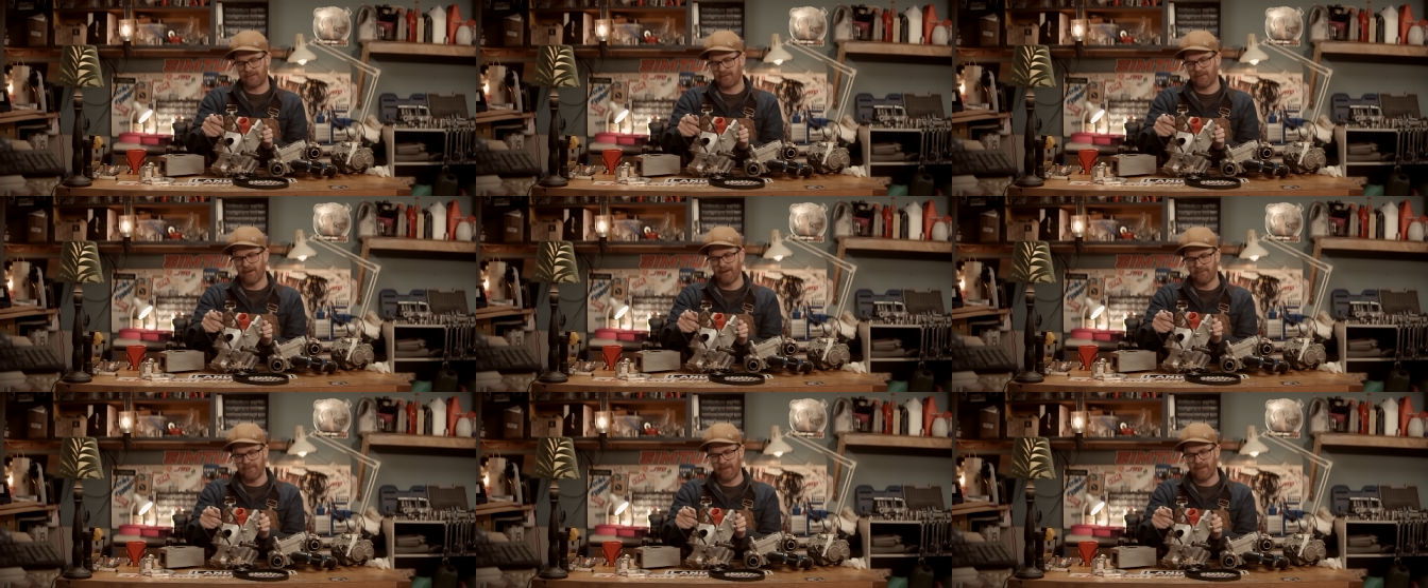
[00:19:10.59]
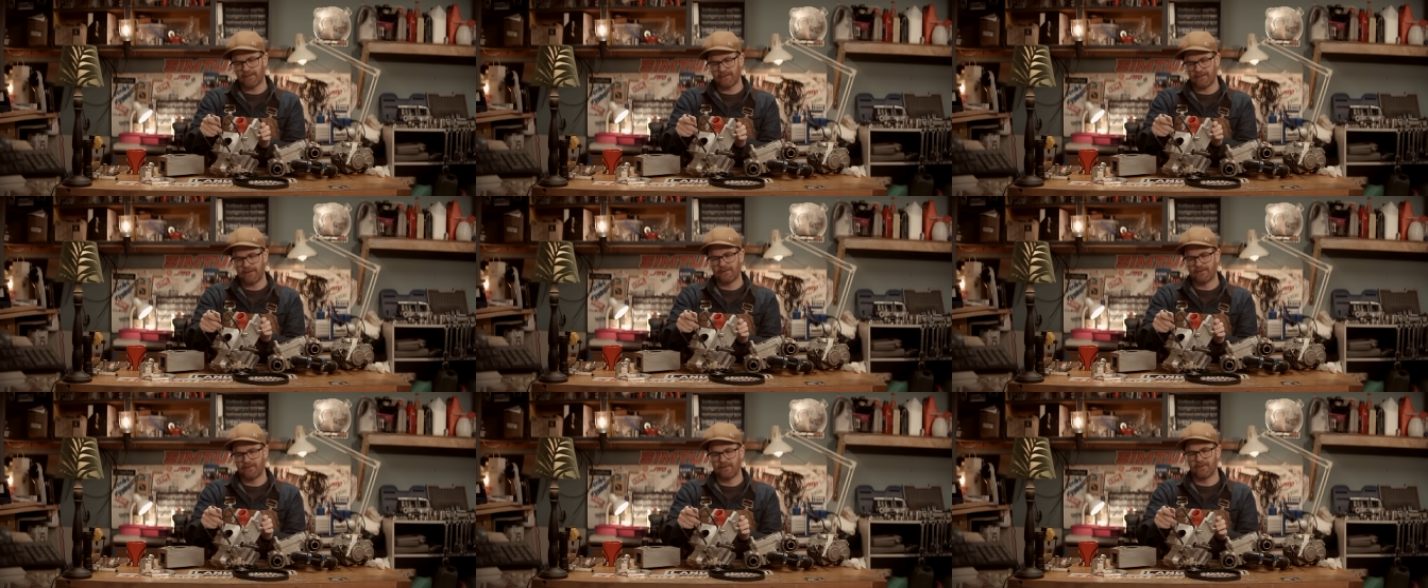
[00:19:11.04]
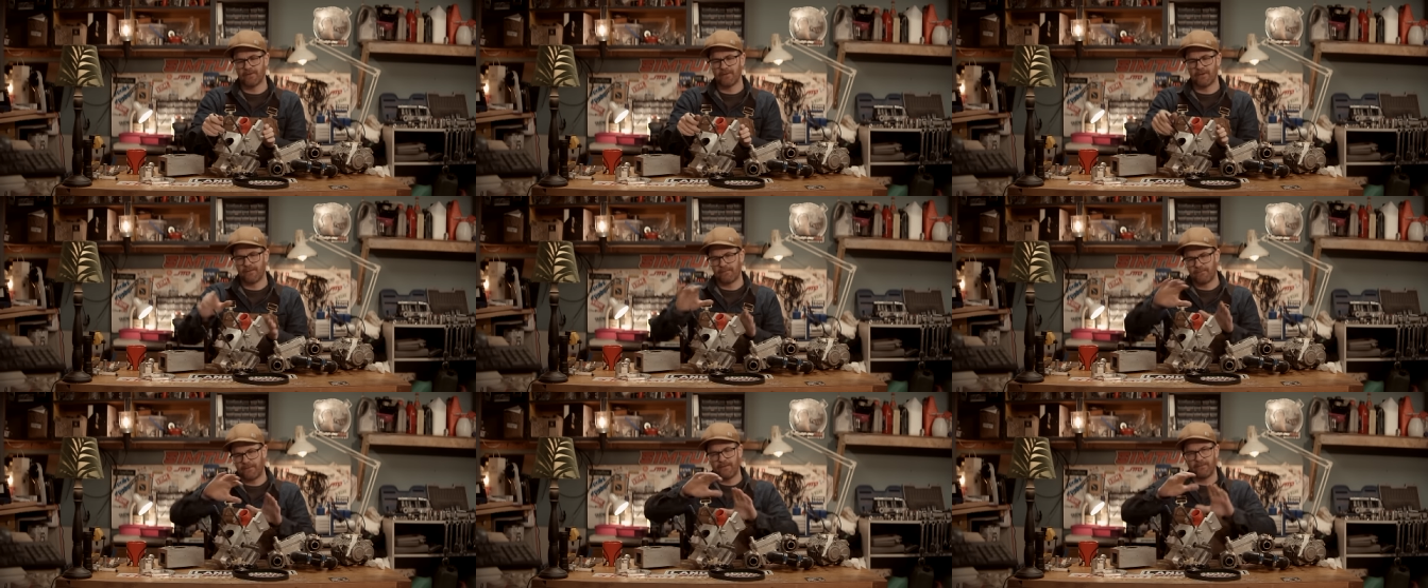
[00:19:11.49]
directly to
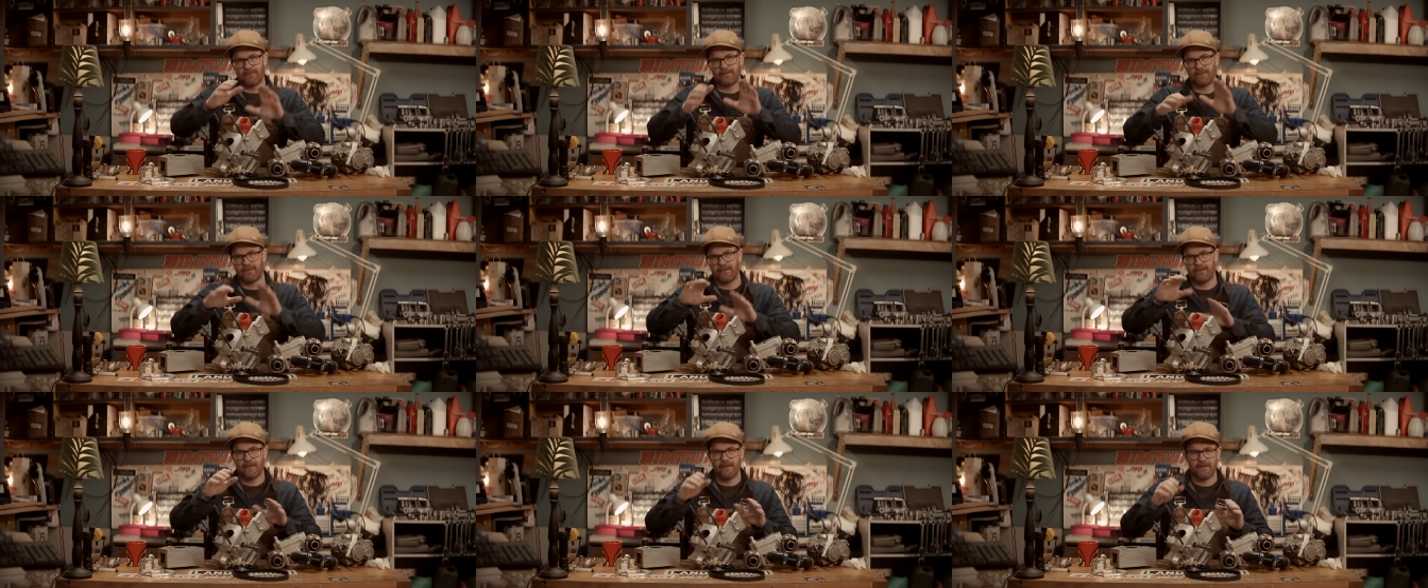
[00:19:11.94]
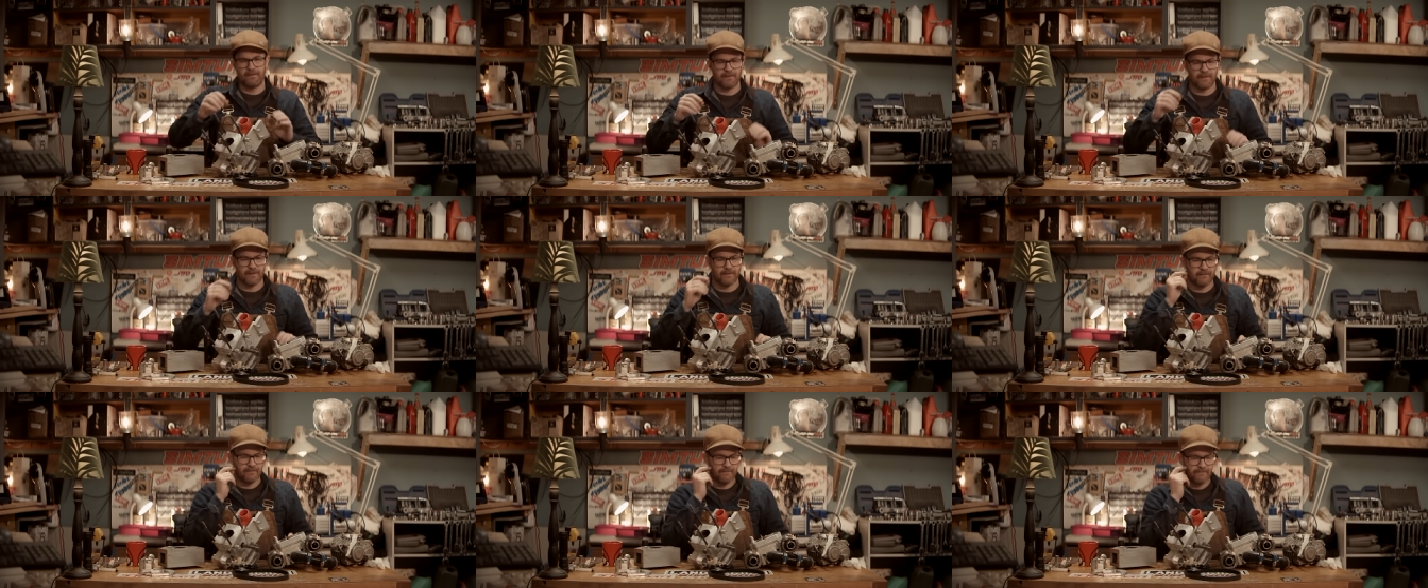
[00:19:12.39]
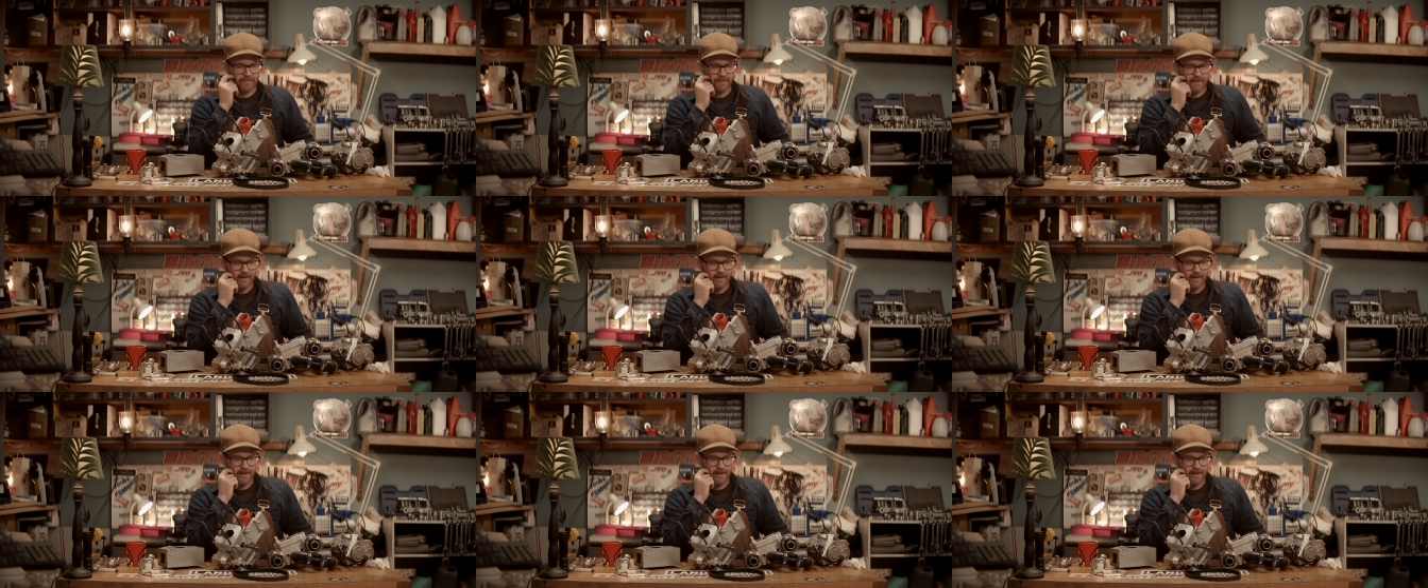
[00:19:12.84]
the pivoting engine.